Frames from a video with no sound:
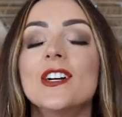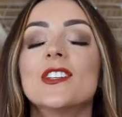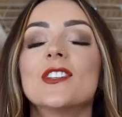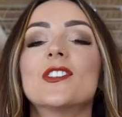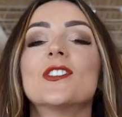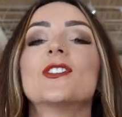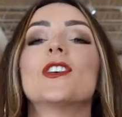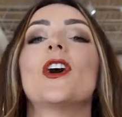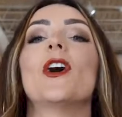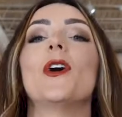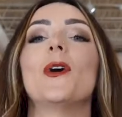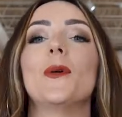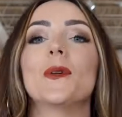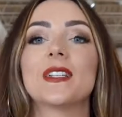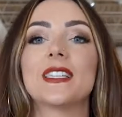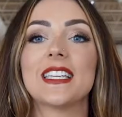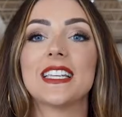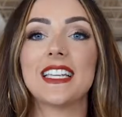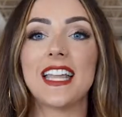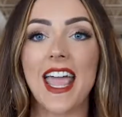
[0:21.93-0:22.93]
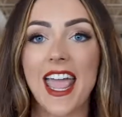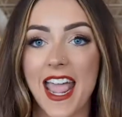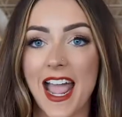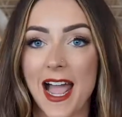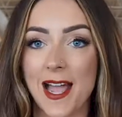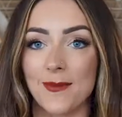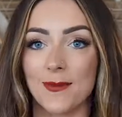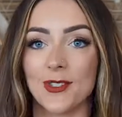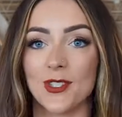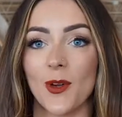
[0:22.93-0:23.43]
So today
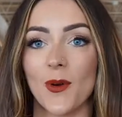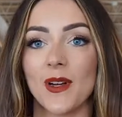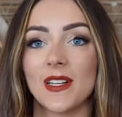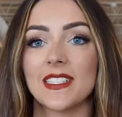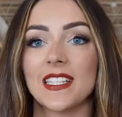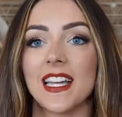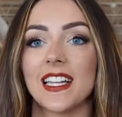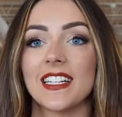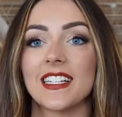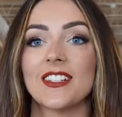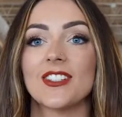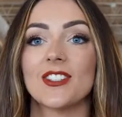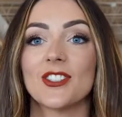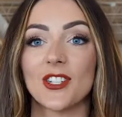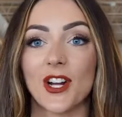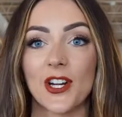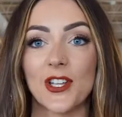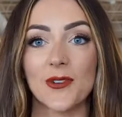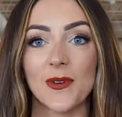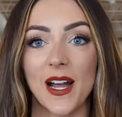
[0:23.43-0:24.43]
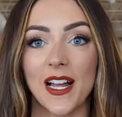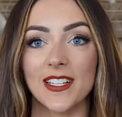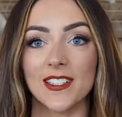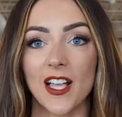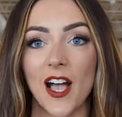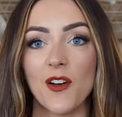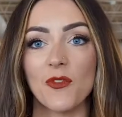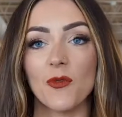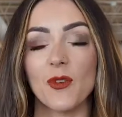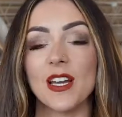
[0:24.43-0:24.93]
I'm so excited to start you guys
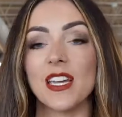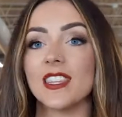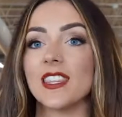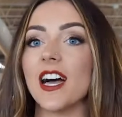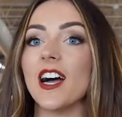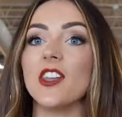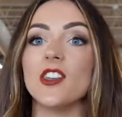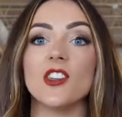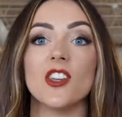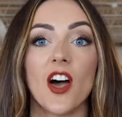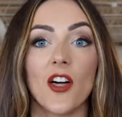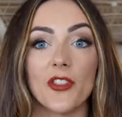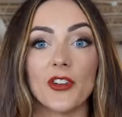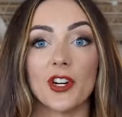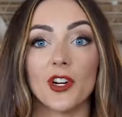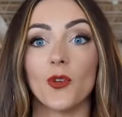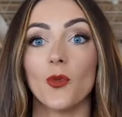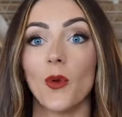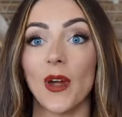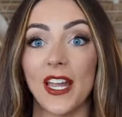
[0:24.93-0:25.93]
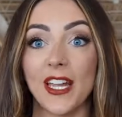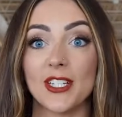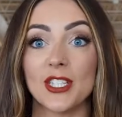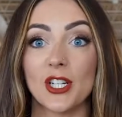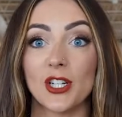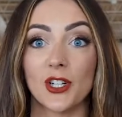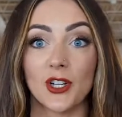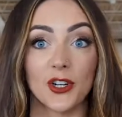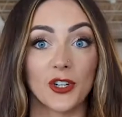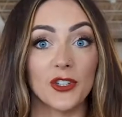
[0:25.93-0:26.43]
off with another way
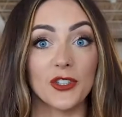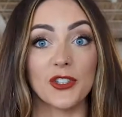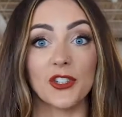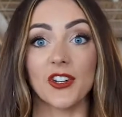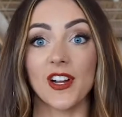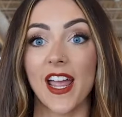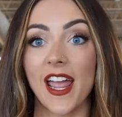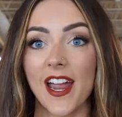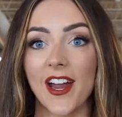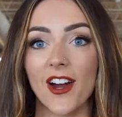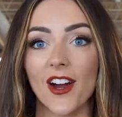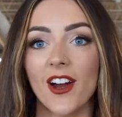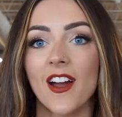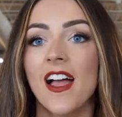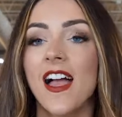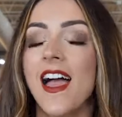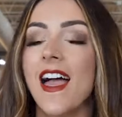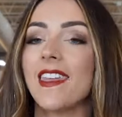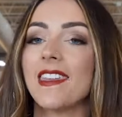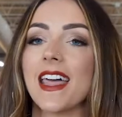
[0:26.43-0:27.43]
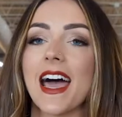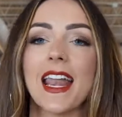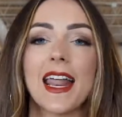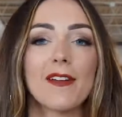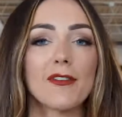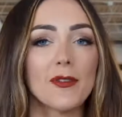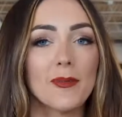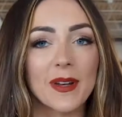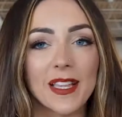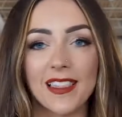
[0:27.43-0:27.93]
to curl your hair. Not
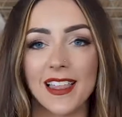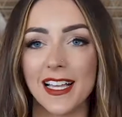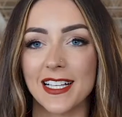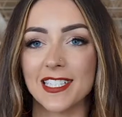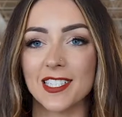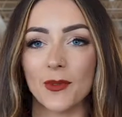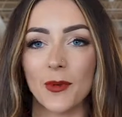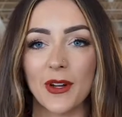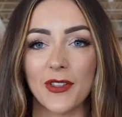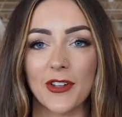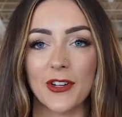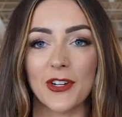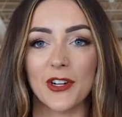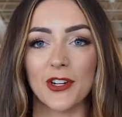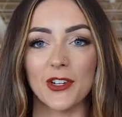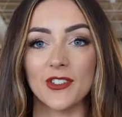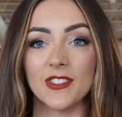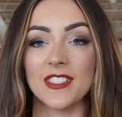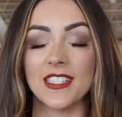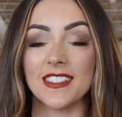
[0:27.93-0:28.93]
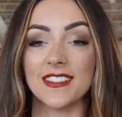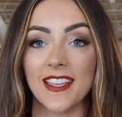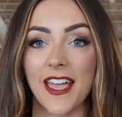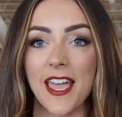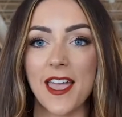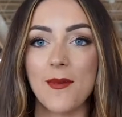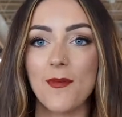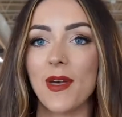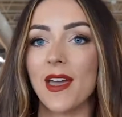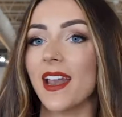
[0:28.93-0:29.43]
everybody likes to wear their curls the
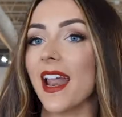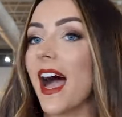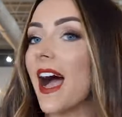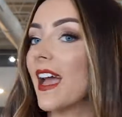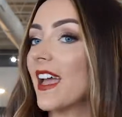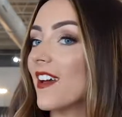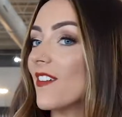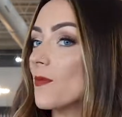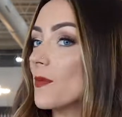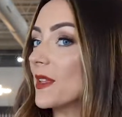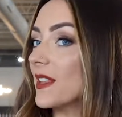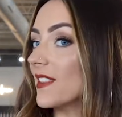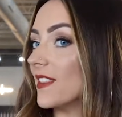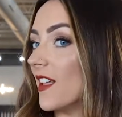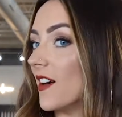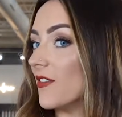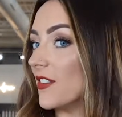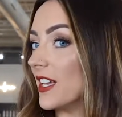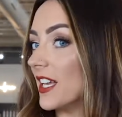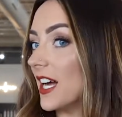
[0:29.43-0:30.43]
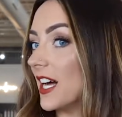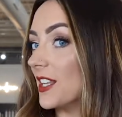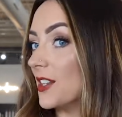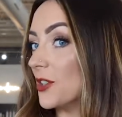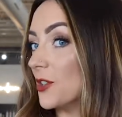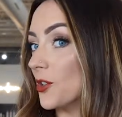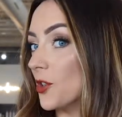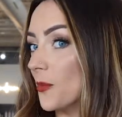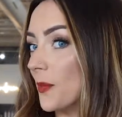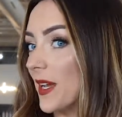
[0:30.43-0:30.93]
same, and I have been loving a
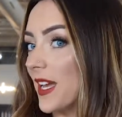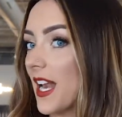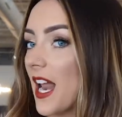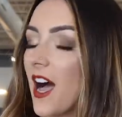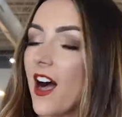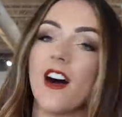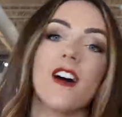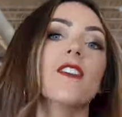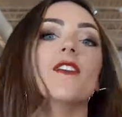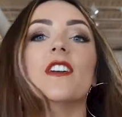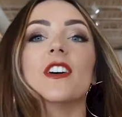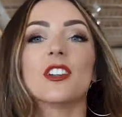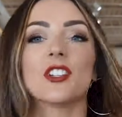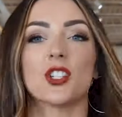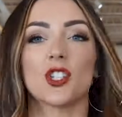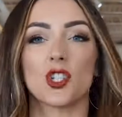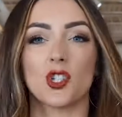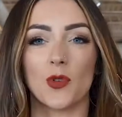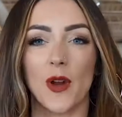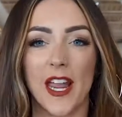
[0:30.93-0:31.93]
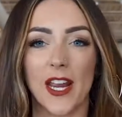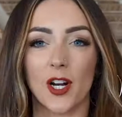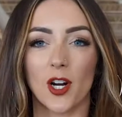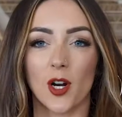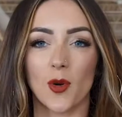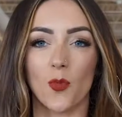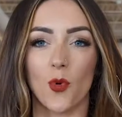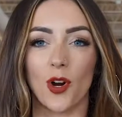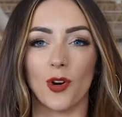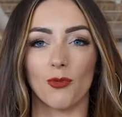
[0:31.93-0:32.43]
little bit of a
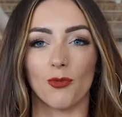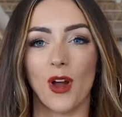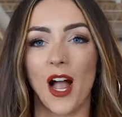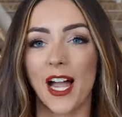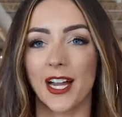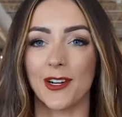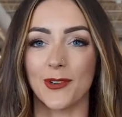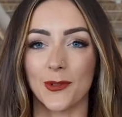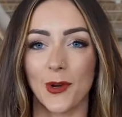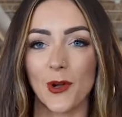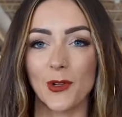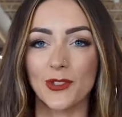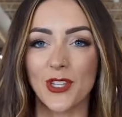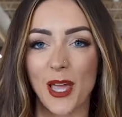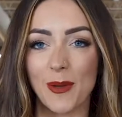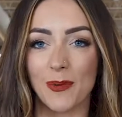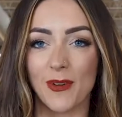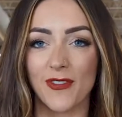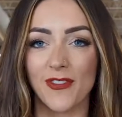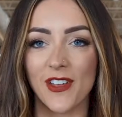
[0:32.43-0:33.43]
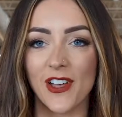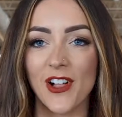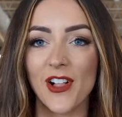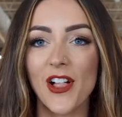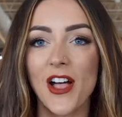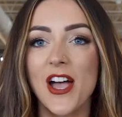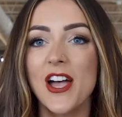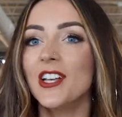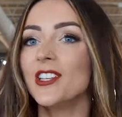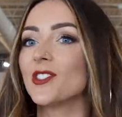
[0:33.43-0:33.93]
straighter, more rock and roll type of feel.
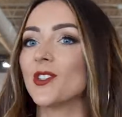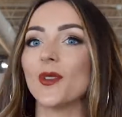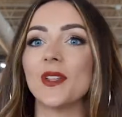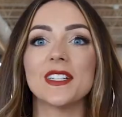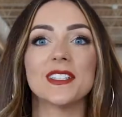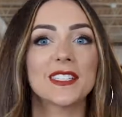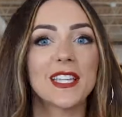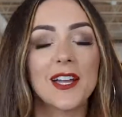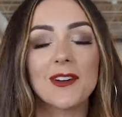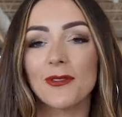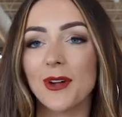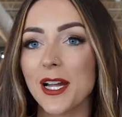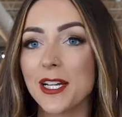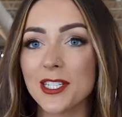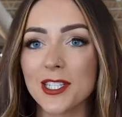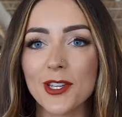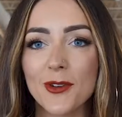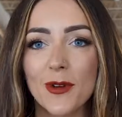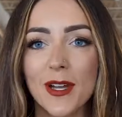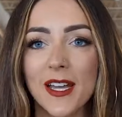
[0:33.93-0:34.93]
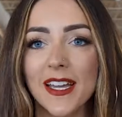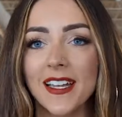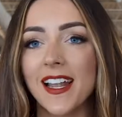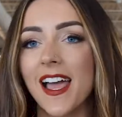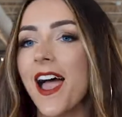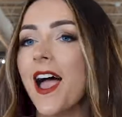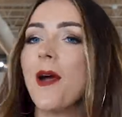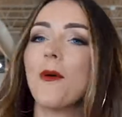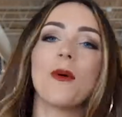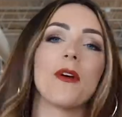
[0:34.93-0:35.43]
So let's get right to
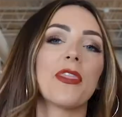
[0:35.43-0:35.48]
it.